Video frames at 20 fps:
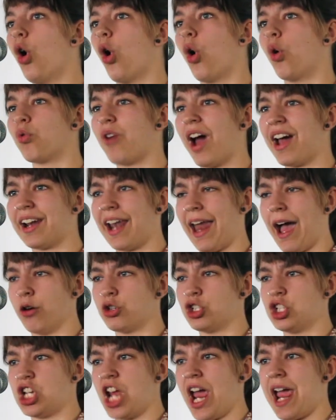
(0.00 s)
or rattle our
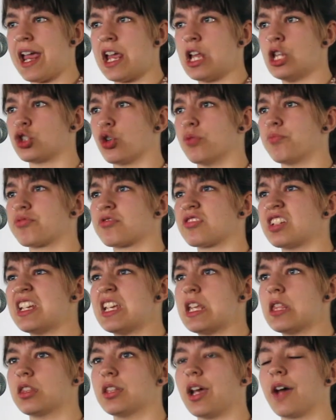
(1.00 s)
chains, or
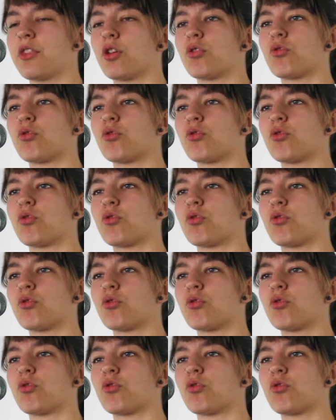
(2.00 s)
breathe down the